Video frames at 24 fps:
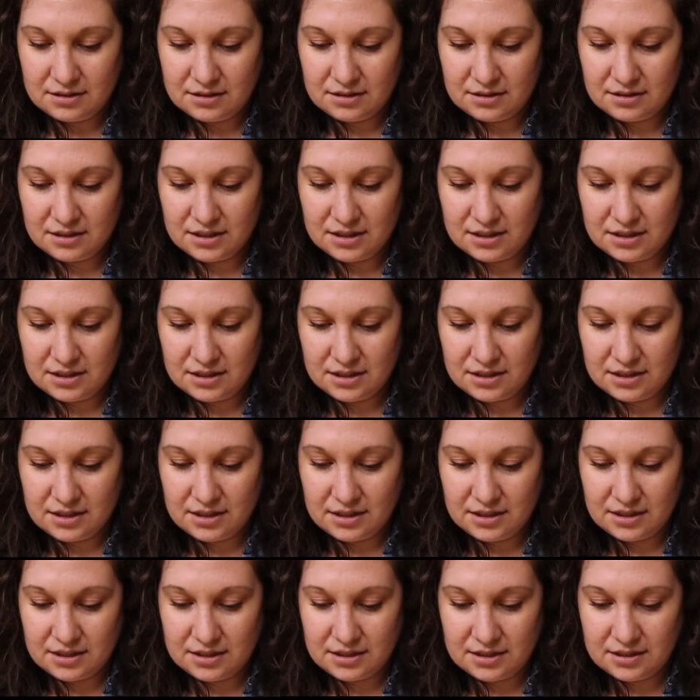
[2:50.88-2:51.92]

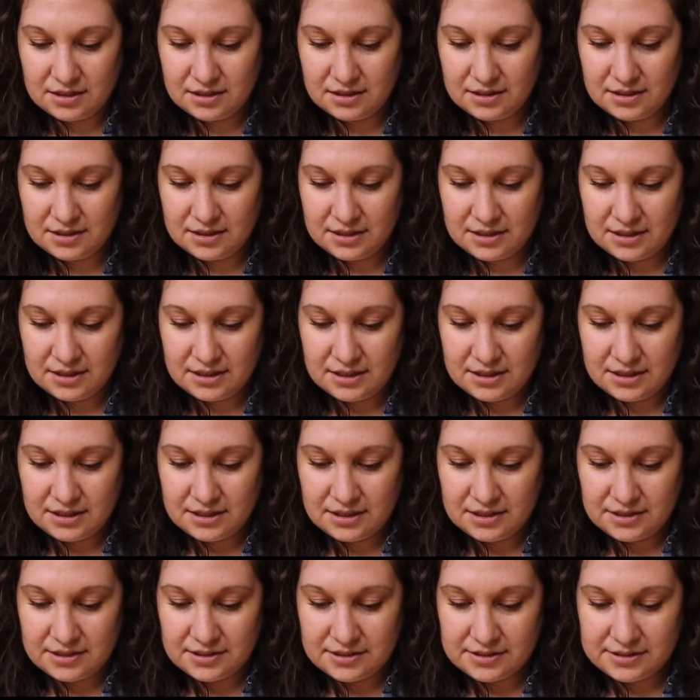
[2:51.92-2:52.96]
Okay.
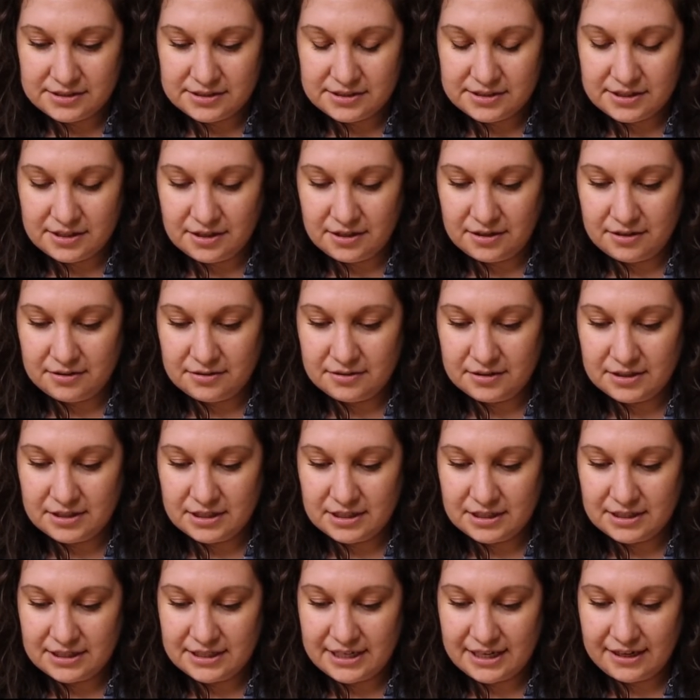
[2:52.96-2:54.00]
So
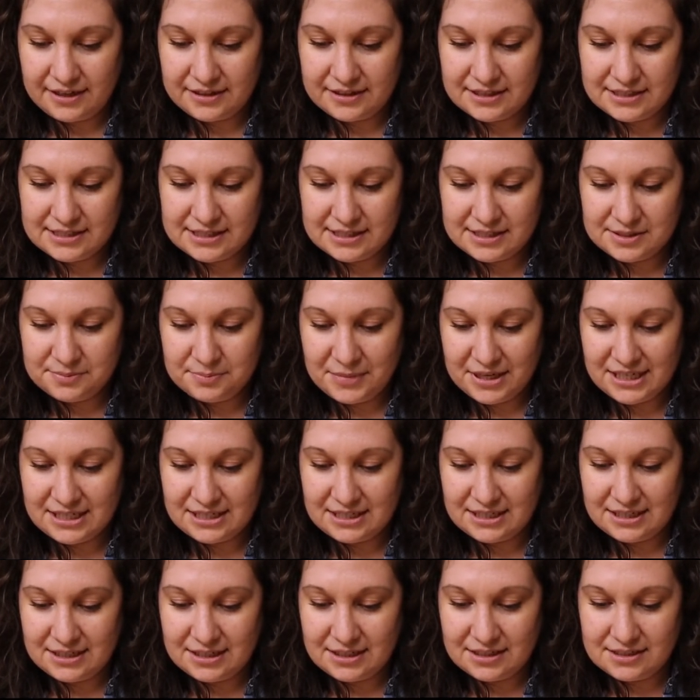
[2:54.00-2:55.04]
now this is my
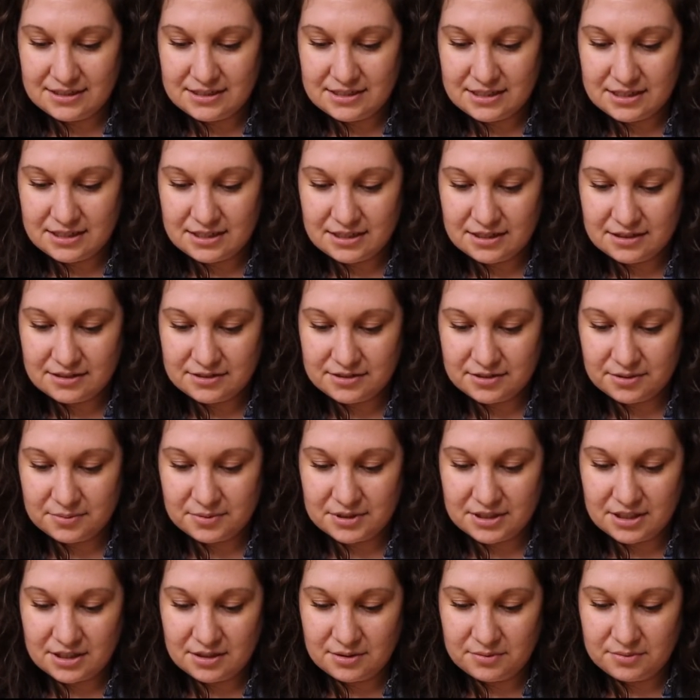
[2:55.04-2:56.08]
end. So
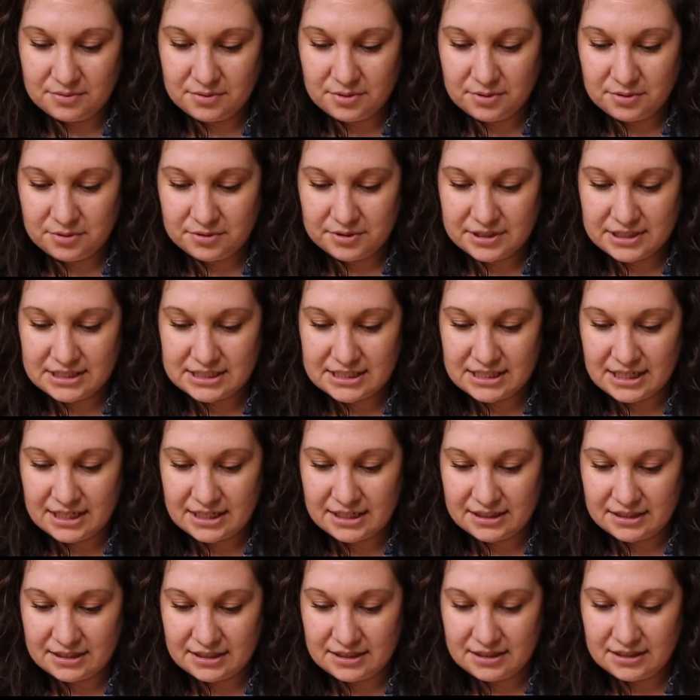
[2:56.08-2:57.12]
I'm gonna hold it
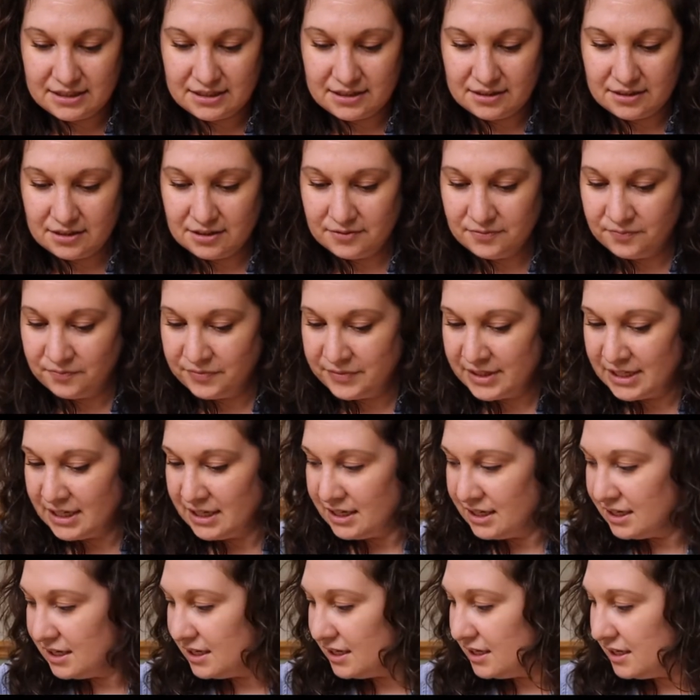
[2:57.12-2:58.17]
tightly here.
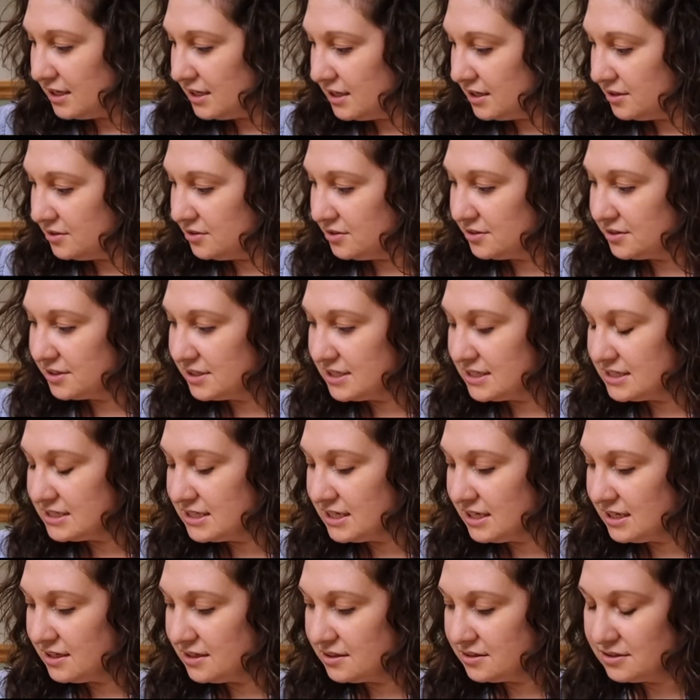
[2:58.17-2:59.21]
And you're gonna
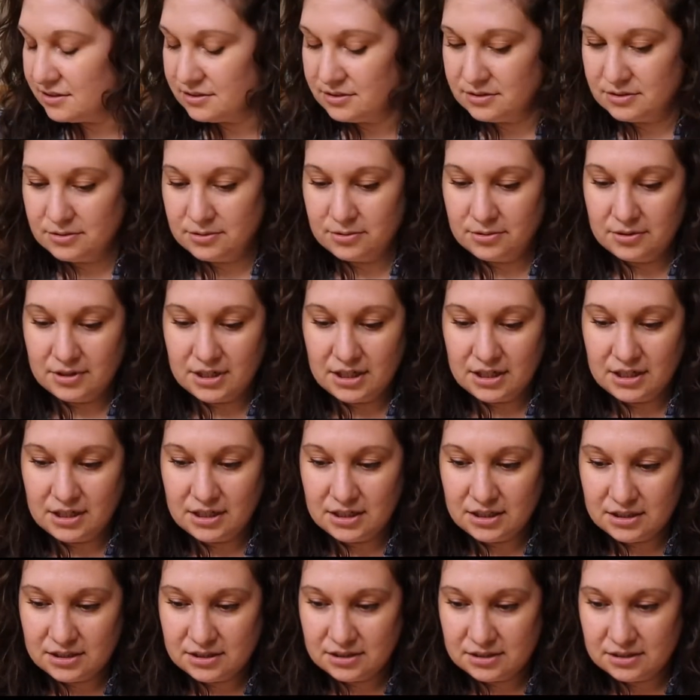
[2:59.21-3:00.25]
take
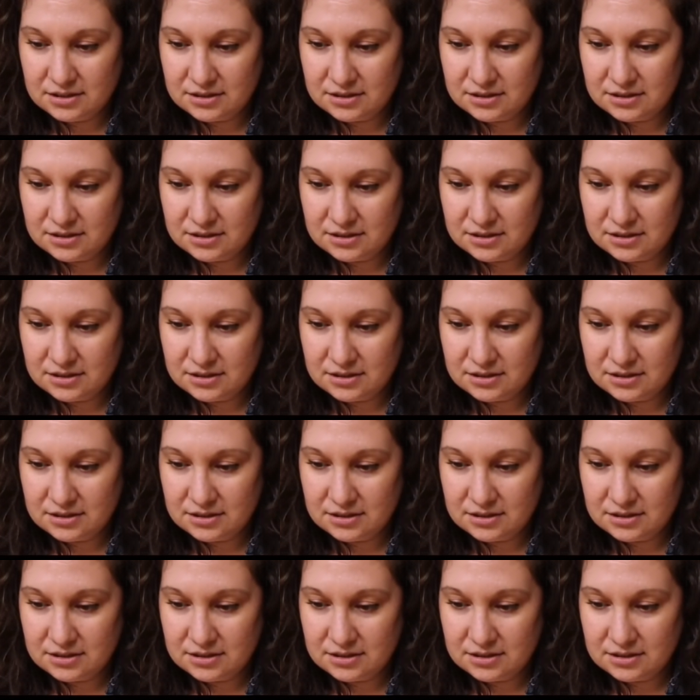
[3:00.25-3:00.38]
your